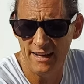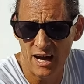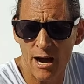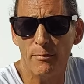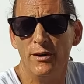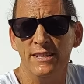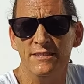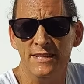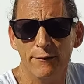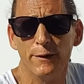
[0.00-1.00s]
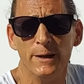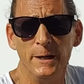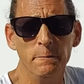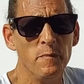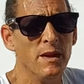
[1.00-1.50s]
operates differently.
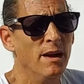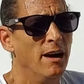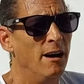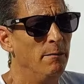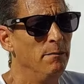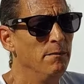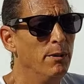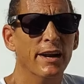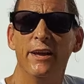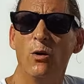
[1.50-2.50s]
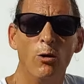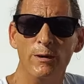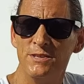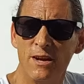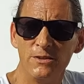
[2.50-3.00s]
But it all
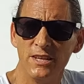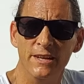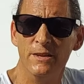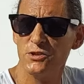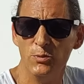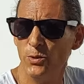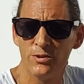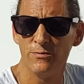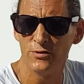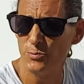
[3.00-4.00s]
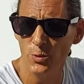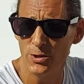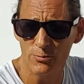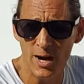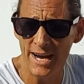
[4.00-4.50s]
results in the
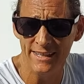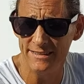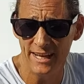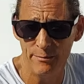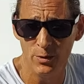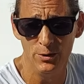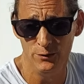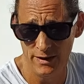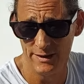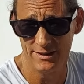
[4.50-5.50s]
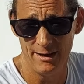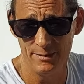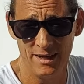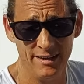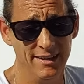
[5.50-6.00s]
smoothest riding skateboard you've ever
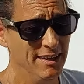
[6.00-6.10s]
stepped on.